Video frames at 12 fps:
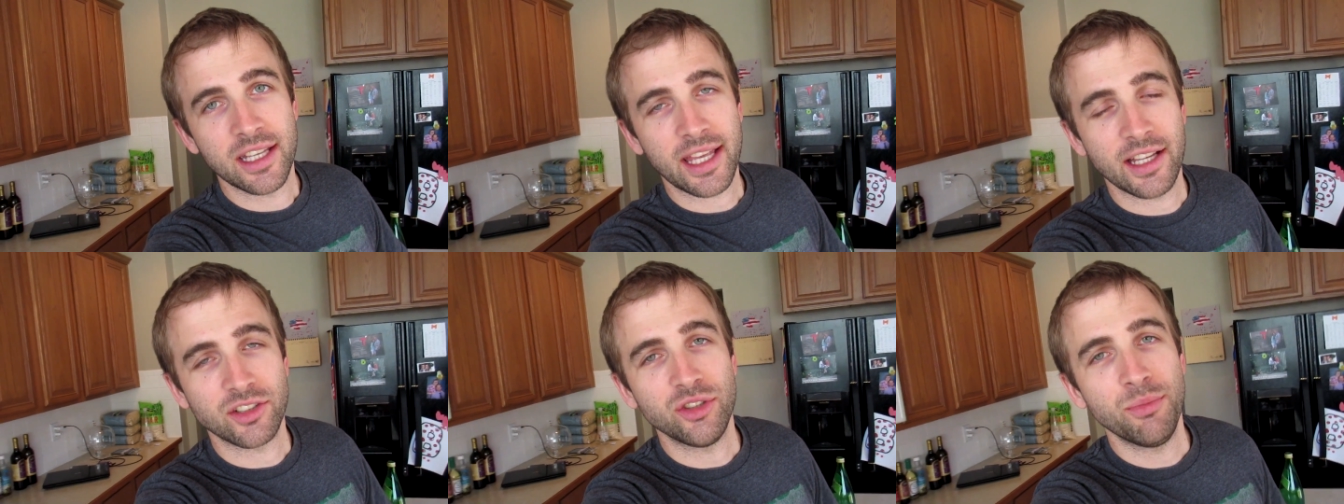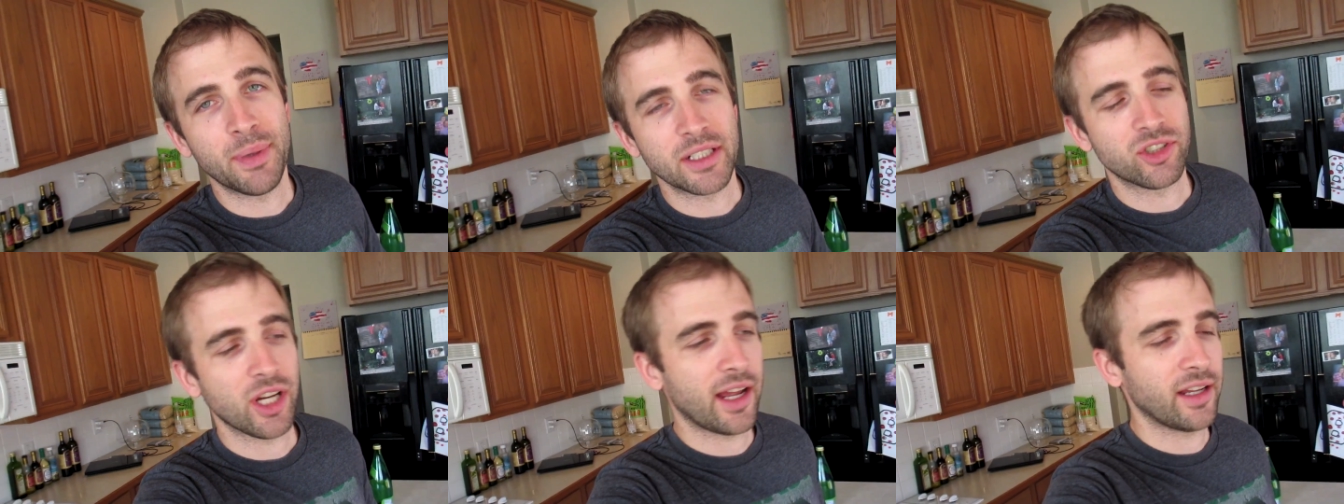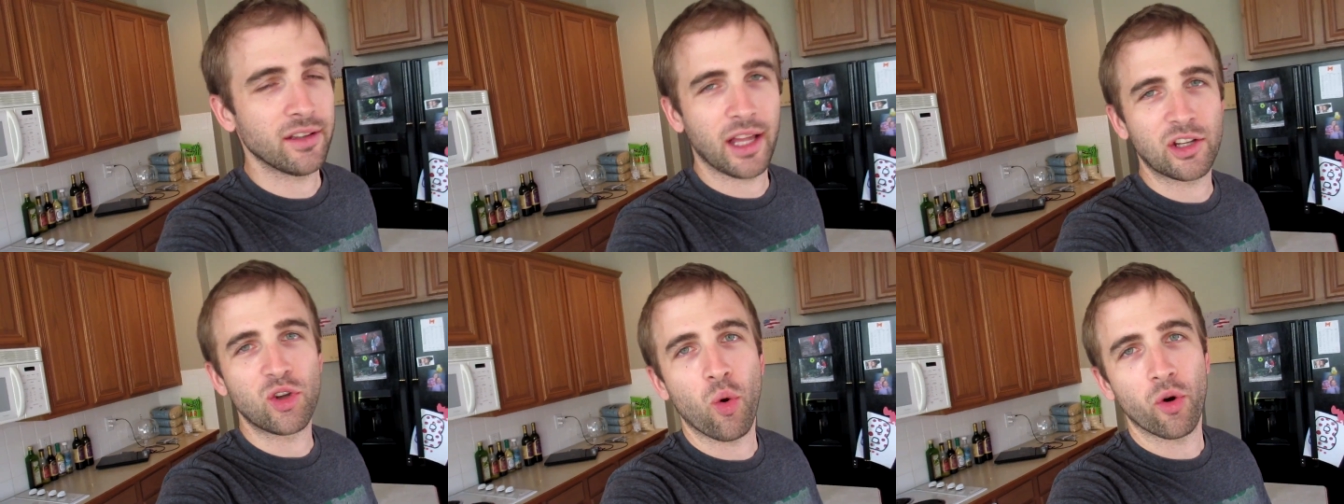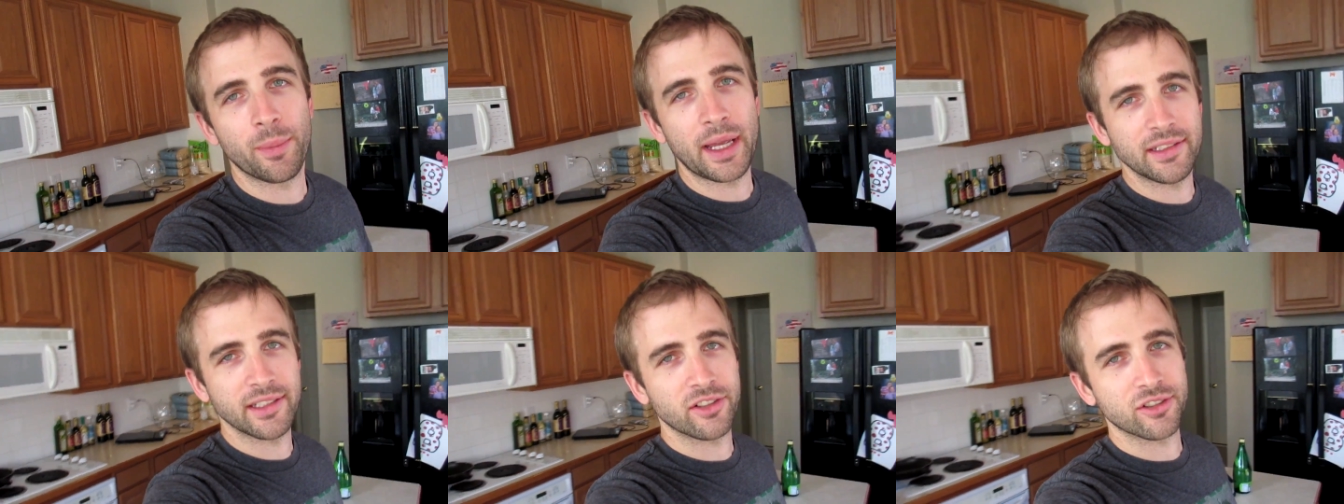can't do big giant like
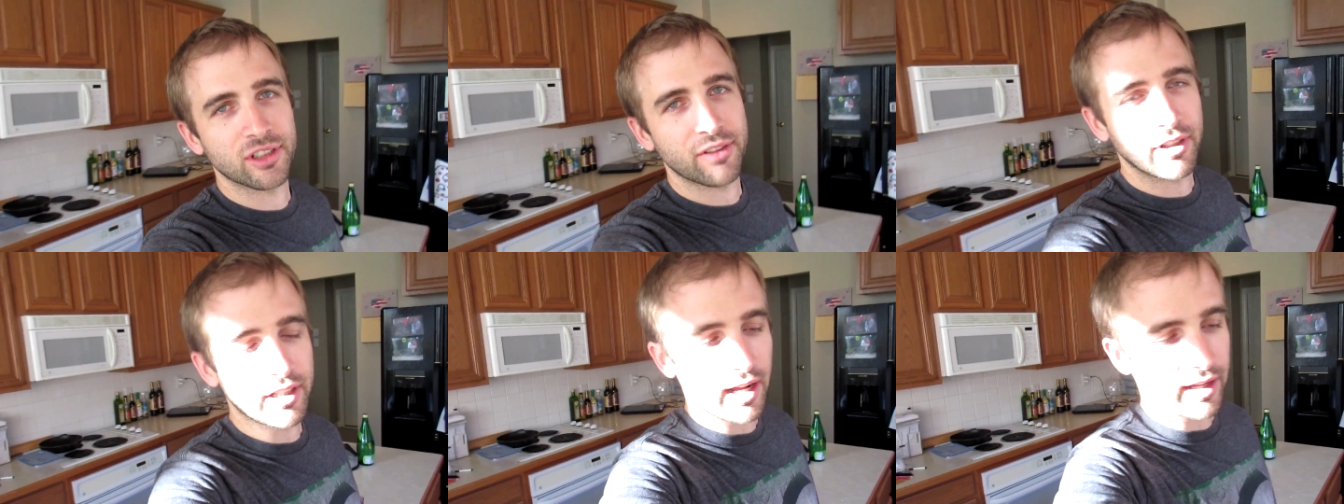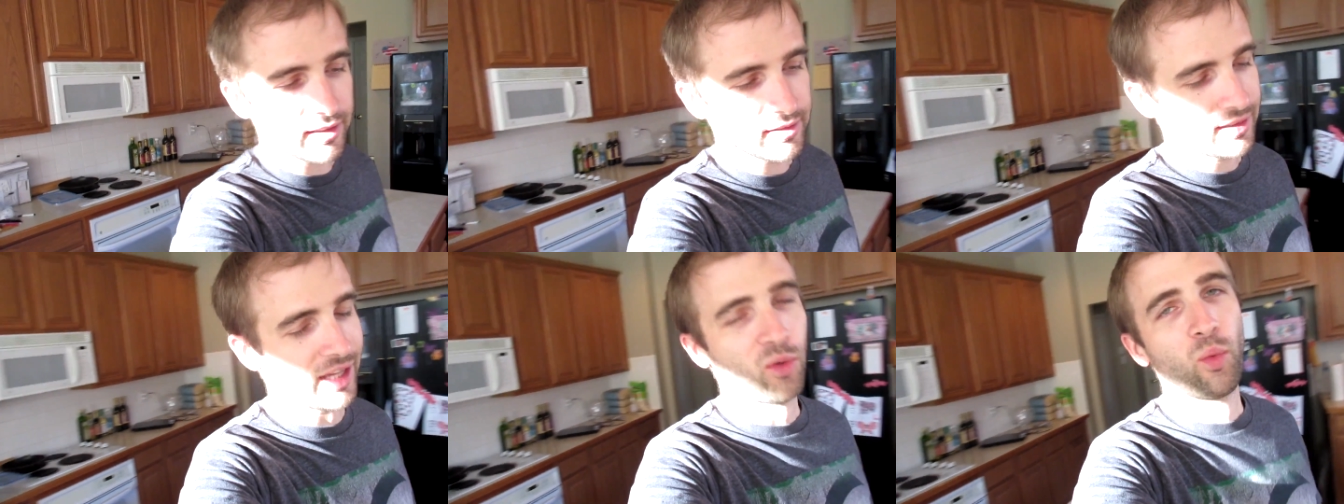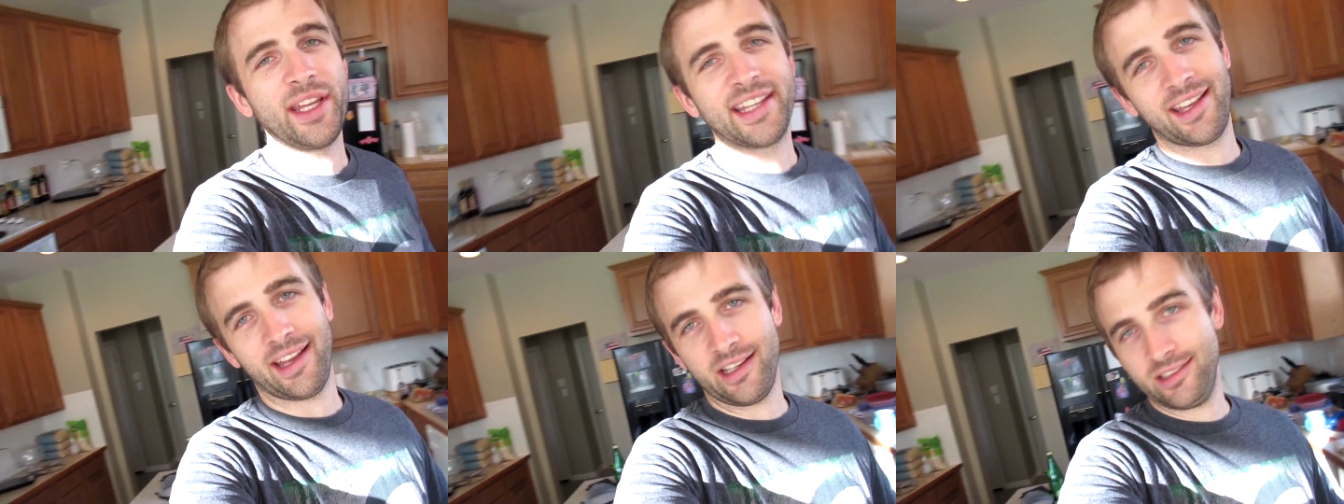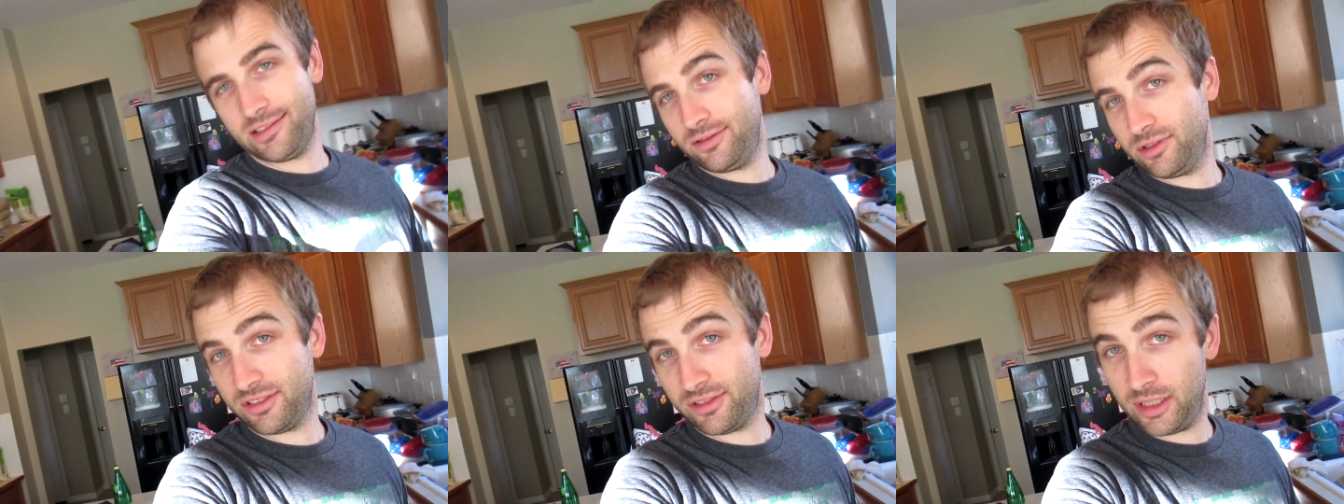gourmet dinners every night like we can
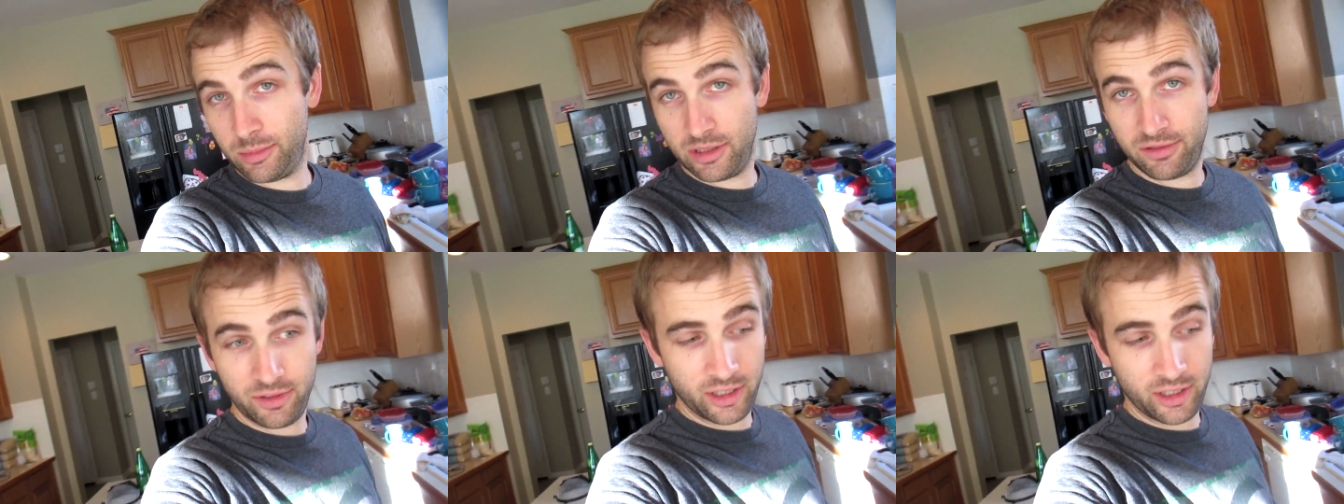with the family of